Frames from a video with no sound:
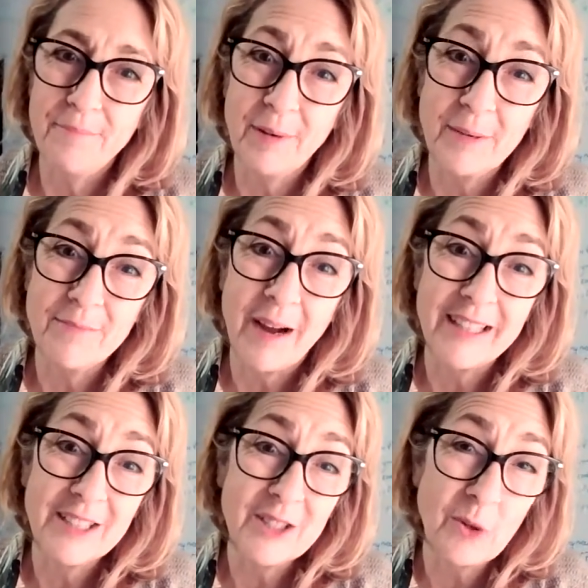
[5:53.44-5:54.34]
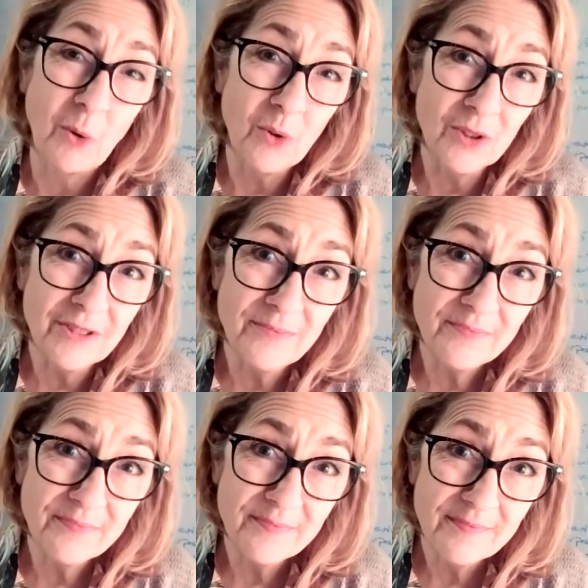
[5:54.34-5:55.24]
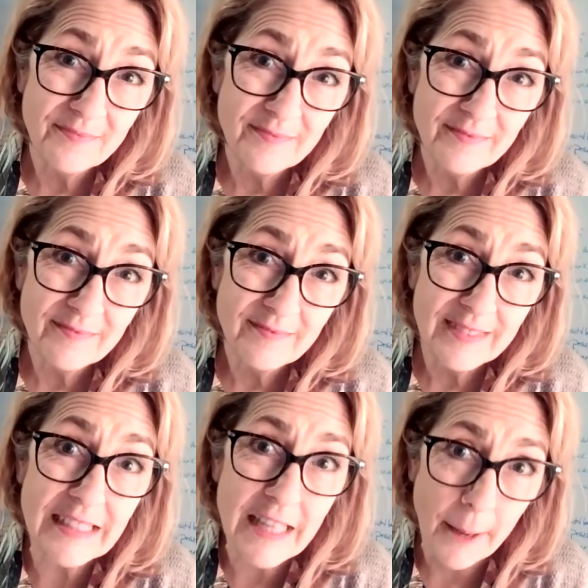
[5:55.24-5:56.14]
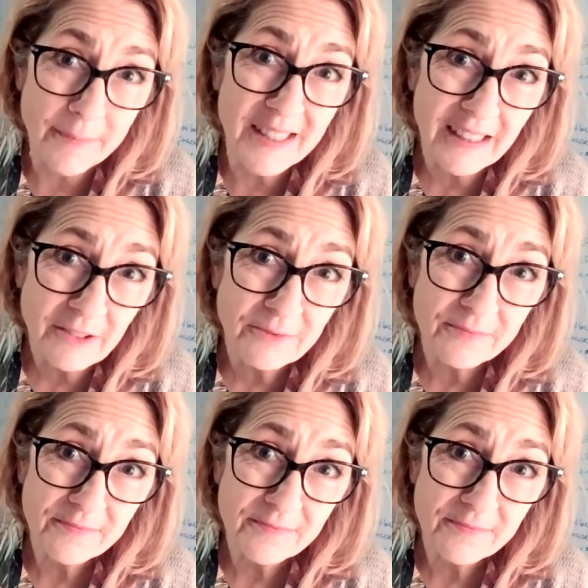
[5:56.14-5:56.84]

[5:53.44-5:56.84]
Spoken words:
but my soul is empty.